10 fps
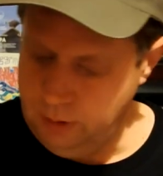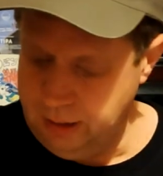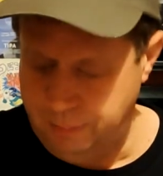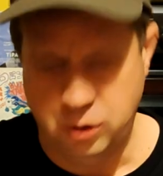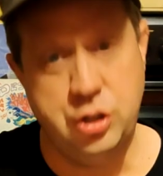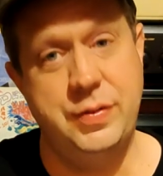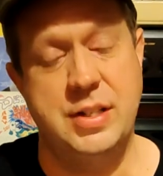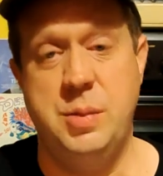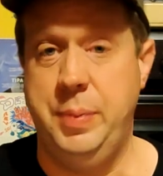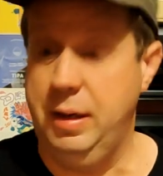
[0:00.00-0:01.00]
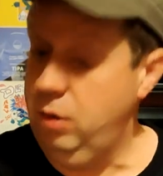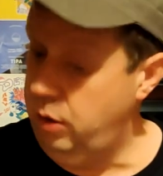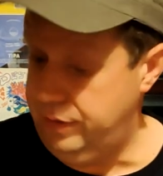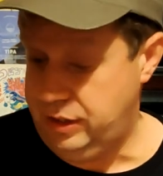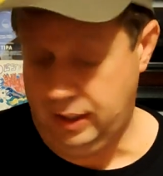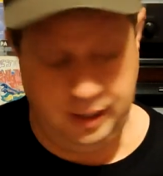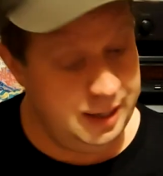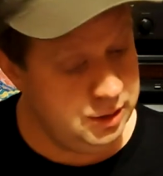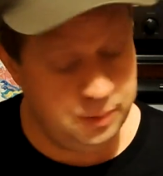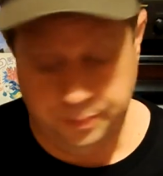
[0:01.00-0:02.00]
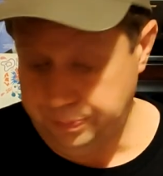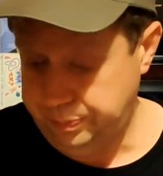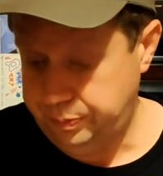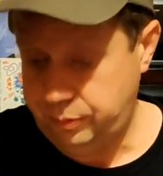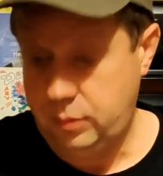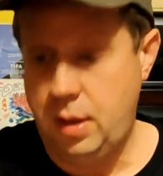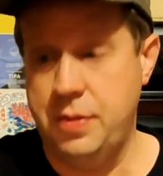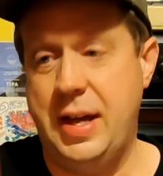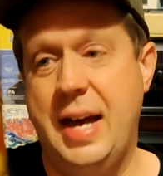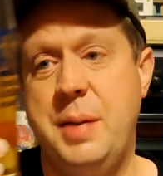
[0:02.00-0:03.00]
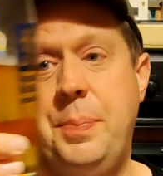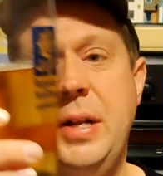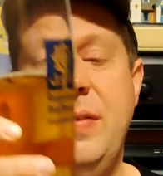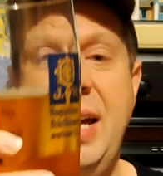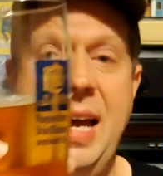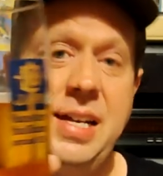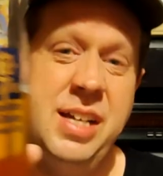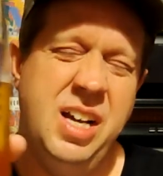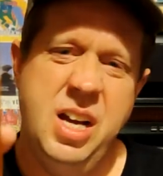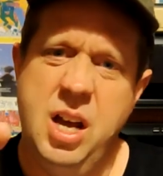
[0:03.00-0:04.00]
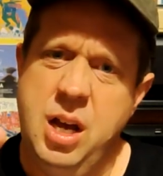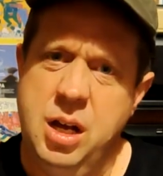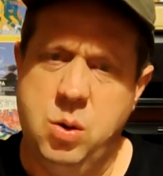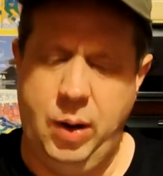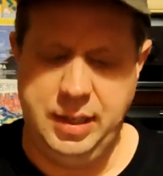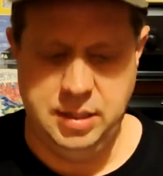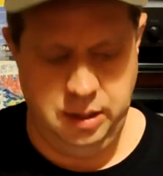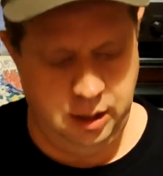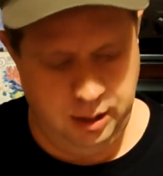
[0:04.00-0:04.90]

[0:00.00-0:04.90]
Now, I'm not sure if that's the beer or if it's the glass. That had a bit of a head, quite